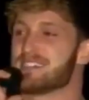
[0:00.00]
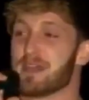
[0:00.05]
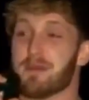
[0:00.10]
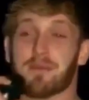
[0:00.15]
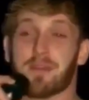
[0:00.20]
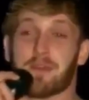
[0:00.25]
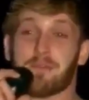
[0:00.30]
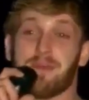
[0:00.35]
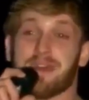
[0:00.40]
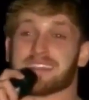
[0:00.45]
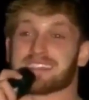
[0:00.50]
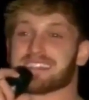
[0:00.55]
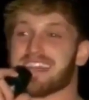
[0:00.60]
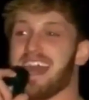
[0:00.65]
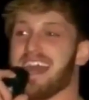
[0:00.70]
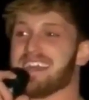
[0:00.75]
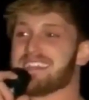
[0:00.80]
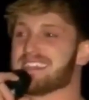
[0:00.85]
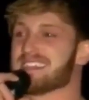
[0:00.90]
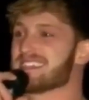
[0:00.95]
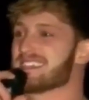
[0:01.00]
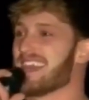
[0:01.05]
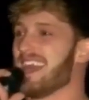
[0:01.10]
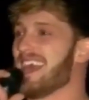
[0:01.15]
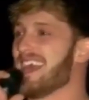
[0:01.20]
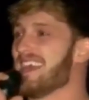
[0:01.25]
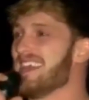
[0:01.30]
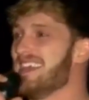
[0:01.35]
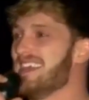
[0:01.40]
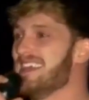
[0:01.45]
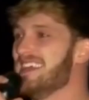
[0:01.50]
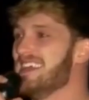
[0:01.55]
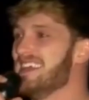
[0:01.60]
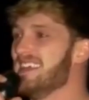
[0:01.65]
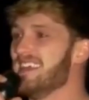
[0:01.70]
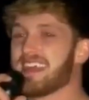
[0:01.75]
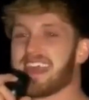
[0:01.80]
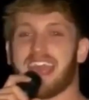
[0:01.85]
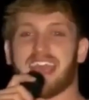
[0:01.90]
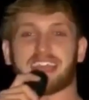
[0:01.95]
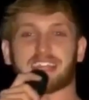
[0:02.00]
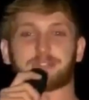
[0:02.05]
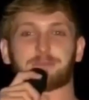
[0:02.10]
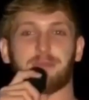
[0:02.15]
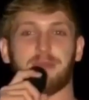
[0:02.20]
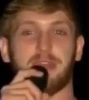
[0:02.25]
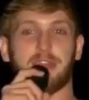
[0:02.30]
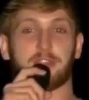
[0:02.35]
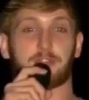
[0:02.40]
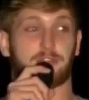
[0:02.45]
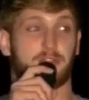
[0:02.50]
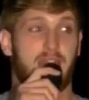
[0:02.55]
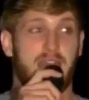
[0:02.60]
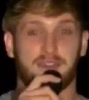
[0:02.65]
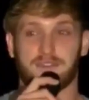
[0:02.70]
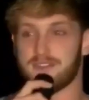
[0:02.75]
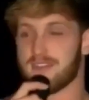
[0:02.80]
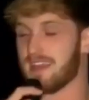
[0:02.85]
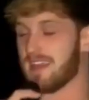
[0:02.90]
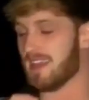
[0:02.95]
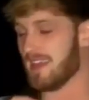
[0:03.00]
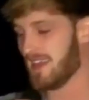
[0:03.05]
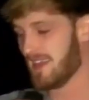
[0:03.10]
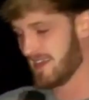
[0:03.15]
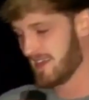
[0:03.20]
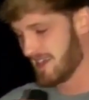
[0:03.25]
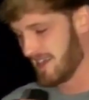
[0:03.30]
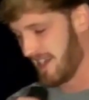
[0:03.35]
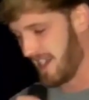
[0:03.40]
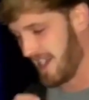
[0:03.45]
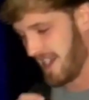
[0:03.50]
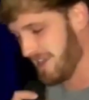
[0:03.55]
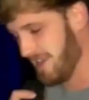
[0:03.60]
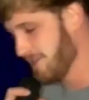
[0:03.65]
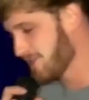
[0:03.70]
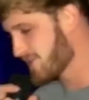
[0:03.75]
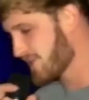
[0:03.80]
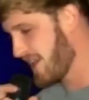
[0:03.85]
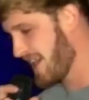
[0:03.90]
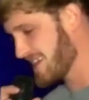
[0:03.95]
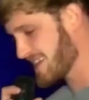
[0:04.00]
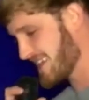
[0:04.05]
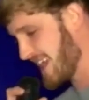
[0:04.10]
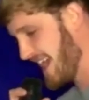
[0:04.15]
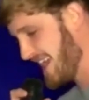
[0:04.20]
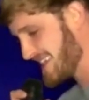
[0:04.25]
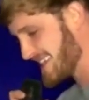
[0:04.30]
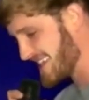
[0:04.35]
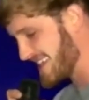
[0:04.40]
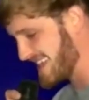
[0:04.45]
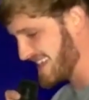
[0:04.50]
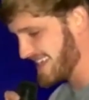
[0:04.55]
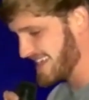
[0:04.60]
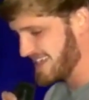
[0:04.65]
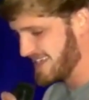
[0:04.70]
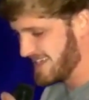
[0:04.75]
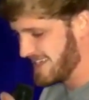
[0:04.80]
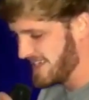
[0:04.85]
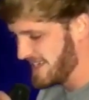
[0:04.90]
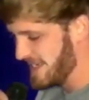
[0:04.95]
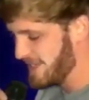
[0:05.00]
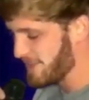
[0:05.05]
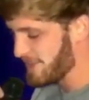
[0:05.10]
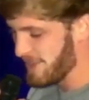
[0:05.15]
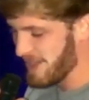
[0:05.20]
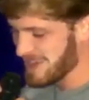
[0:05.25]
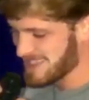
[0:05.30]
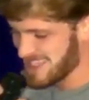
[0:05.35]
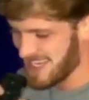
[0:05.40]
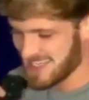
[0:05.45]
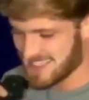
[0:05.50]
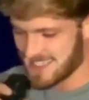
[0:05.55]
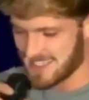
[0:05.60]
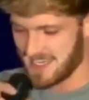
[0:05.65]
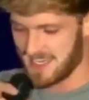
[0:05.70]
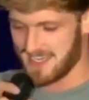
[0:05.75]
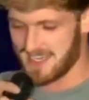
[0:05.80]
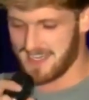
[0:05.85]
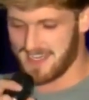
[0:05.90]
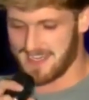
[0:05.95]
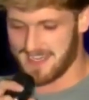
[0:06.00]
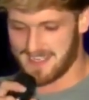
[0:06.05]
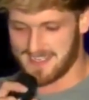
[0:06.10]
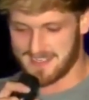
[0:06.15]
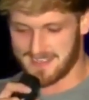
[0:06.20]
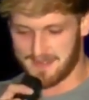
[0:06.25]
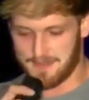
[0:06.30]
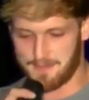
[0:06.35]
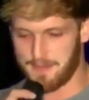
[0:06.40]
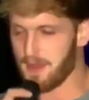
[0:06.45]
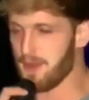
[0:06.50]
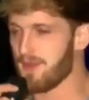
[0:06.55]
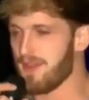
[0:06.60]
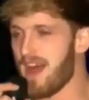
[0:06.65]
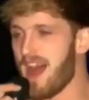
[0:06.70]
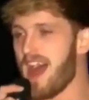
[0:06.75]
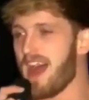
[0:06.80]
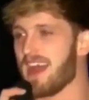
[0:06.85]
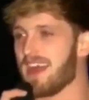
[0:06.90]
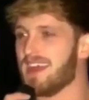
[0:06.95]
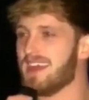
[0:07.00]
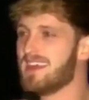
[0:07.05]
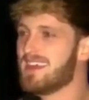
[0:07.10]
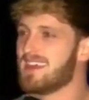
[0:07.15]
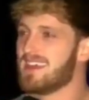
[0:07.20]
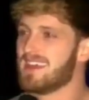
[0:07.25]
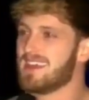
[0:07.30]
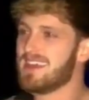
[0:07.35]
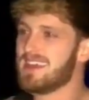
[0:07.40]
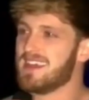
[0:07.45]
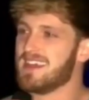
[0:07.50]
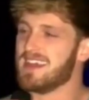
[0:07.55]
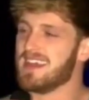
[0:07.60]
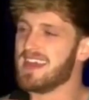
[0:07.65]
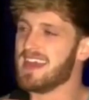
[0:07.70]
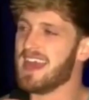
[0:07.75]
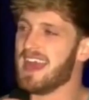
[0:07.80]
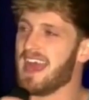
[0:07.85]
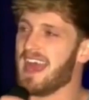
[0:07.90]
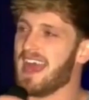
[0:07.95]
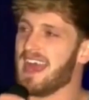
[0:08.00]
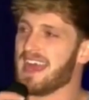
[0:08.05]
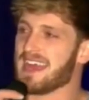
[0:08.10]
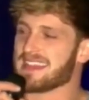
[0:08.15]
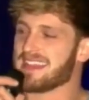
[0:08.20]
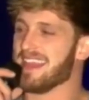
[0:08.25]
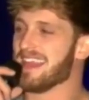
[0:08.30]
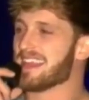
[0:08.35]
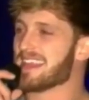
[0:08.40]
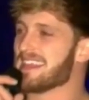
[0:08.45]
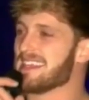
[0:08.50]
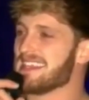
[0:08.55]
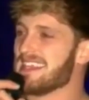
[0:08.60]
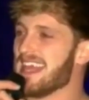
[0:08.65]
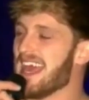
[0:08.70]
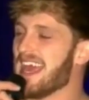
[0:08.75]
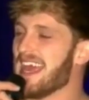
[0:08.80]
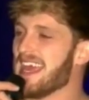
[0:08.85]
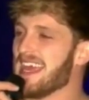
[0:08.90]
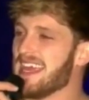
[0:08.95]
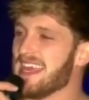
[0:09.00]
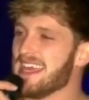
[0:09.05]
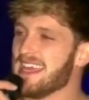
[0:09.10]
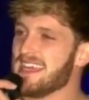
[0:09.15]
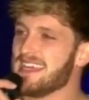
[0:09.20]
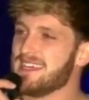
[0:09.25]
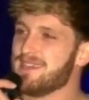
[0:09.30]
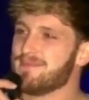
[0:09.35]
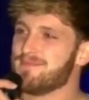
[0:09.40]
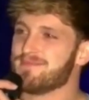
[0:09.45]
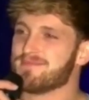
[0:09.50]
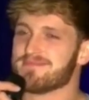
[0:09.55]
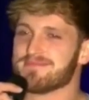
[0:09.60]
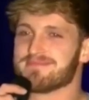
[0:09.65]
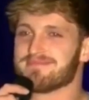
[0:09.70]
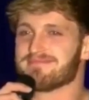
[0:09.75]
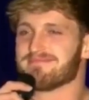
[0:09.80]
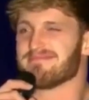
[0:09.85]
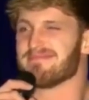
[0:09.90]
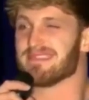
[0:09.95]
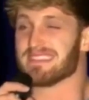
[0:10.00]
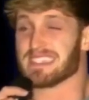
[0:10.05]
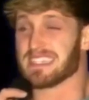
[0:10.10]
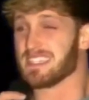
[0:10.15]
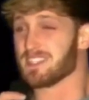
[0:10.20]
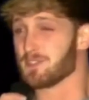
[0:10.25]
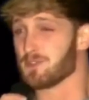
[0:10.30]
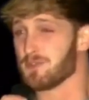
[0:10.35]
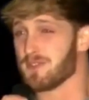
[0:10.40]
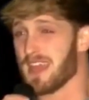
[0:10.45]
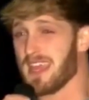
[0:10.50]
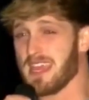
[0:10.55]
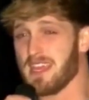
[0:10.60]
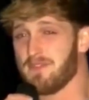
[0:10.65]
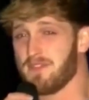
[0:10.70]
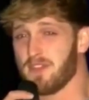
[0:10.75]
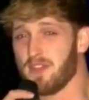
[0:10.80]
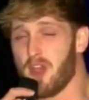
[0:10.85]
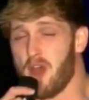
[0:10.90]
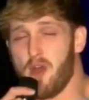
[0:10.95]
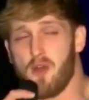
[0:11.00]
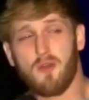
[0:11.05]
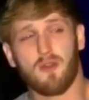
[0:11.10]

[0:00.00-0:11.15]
Some of their best scientists can't explain gravity. Neil deGrasse Tyson, Bill Nye. At the end of the day, do they even